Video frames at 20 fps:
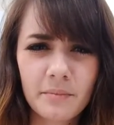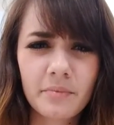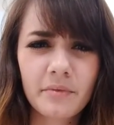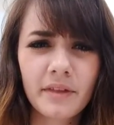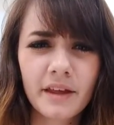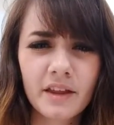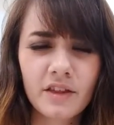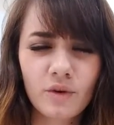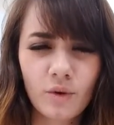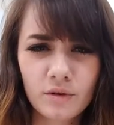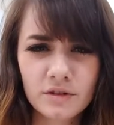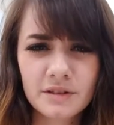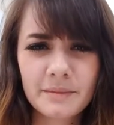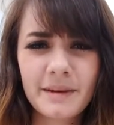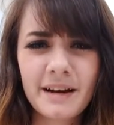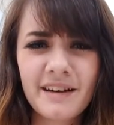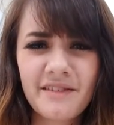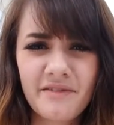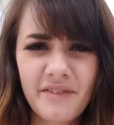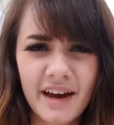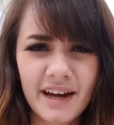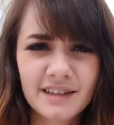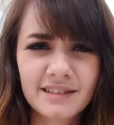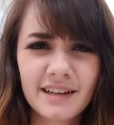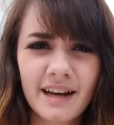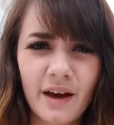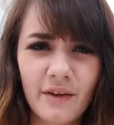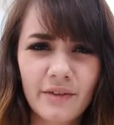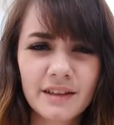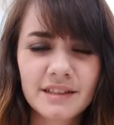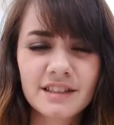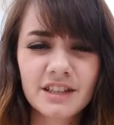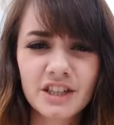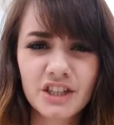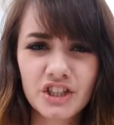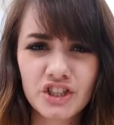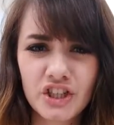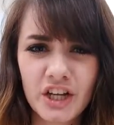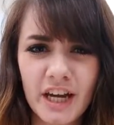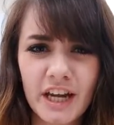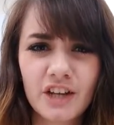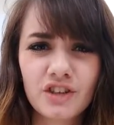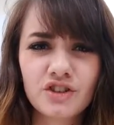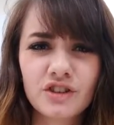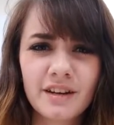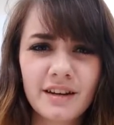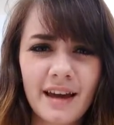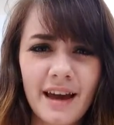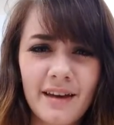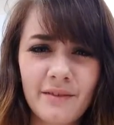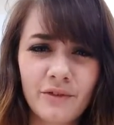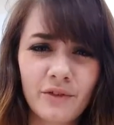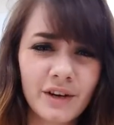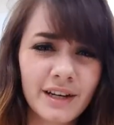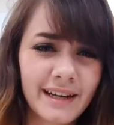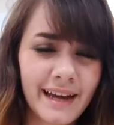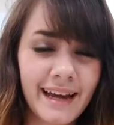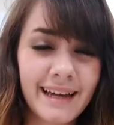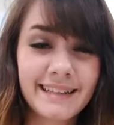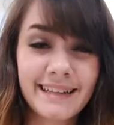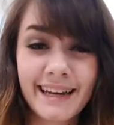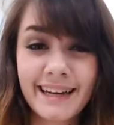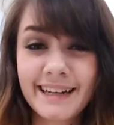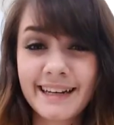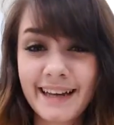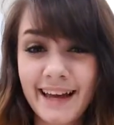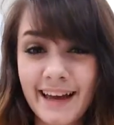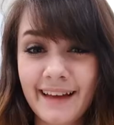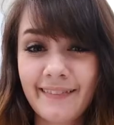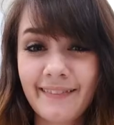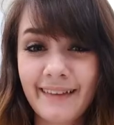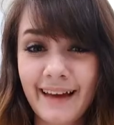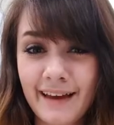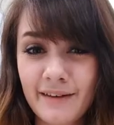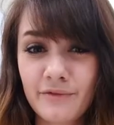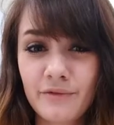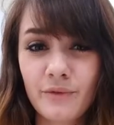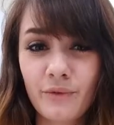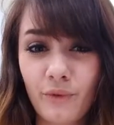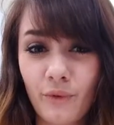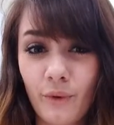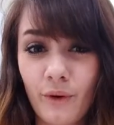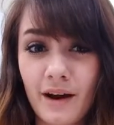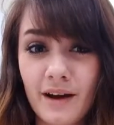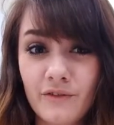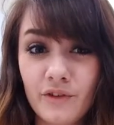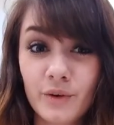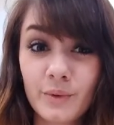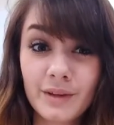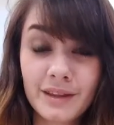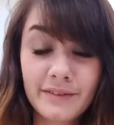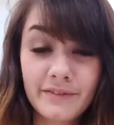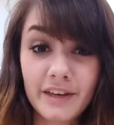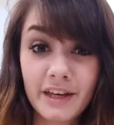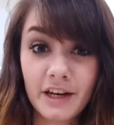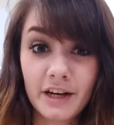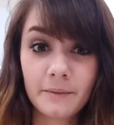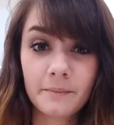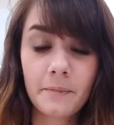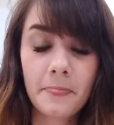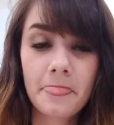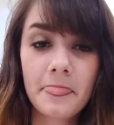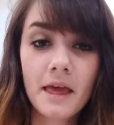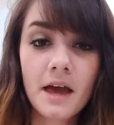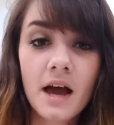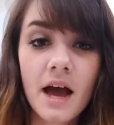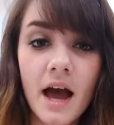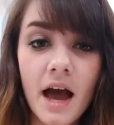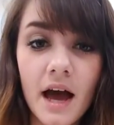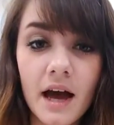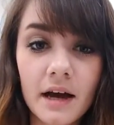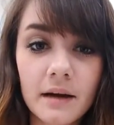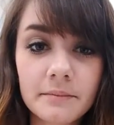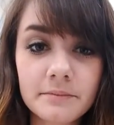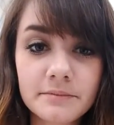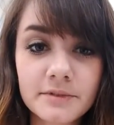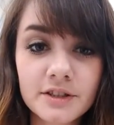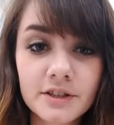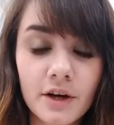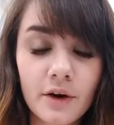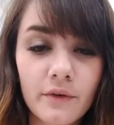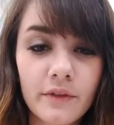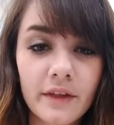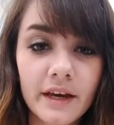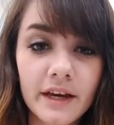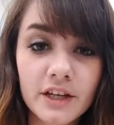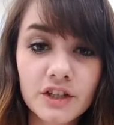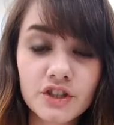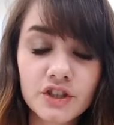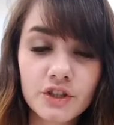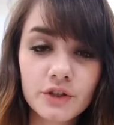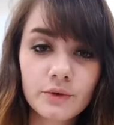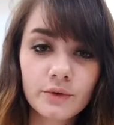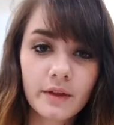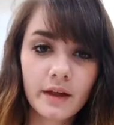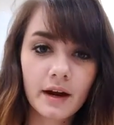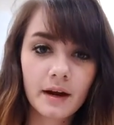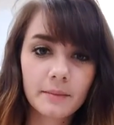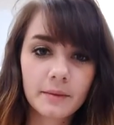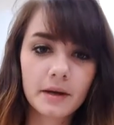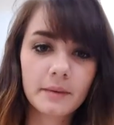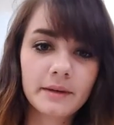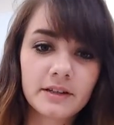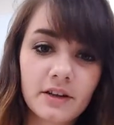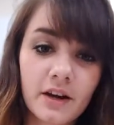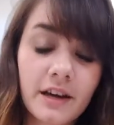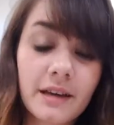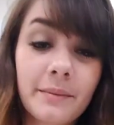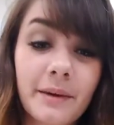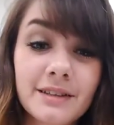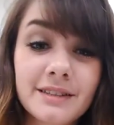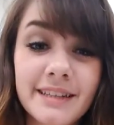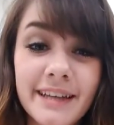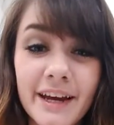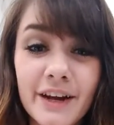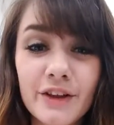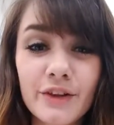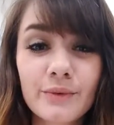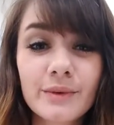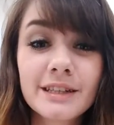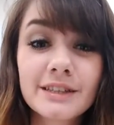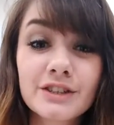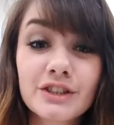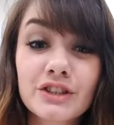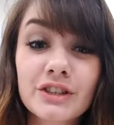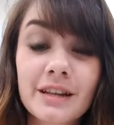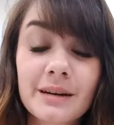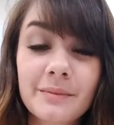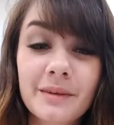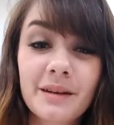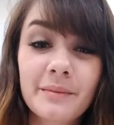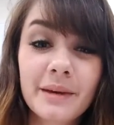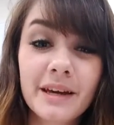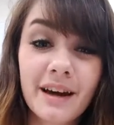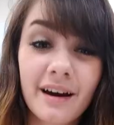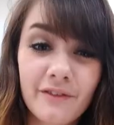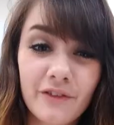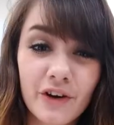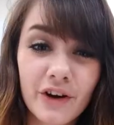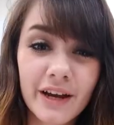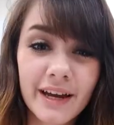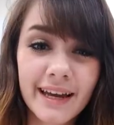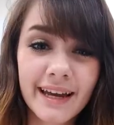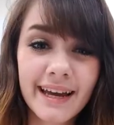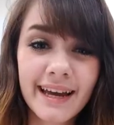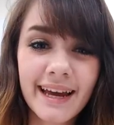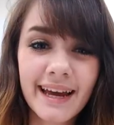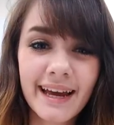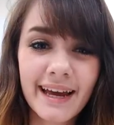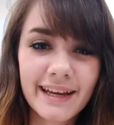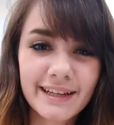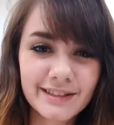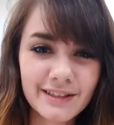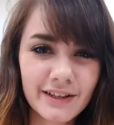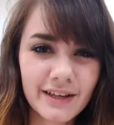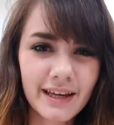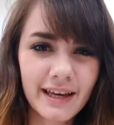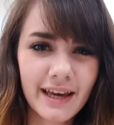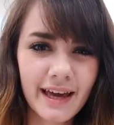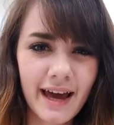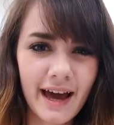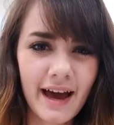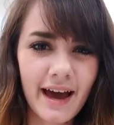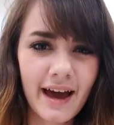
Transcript: ultimate effects and how that's going to change everyday, day-to-day life for everyone living here. So the issue that I'm going to be talking about today, or the research that I'm going to be covering, is looking at